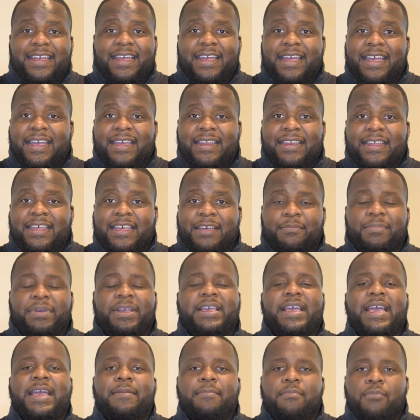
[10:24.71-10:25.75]
and it
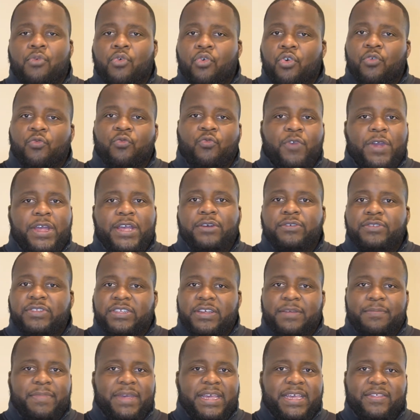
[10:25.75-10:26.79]
became more real
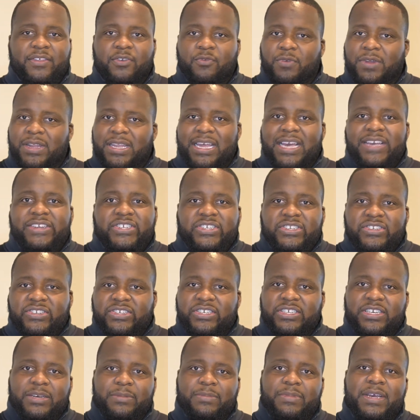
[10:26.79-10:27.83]
to me, the
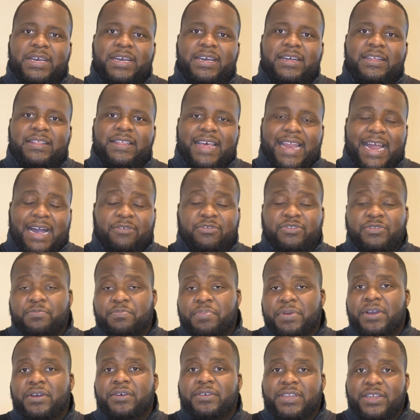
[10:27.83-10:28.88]
relationship that I was
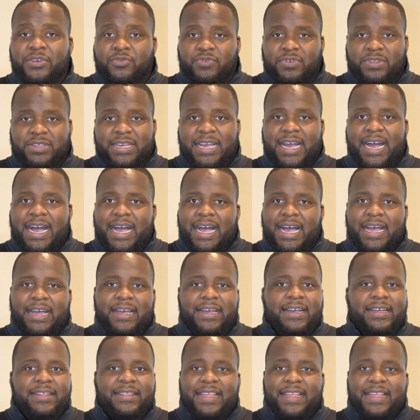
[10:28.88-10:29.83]
building with God,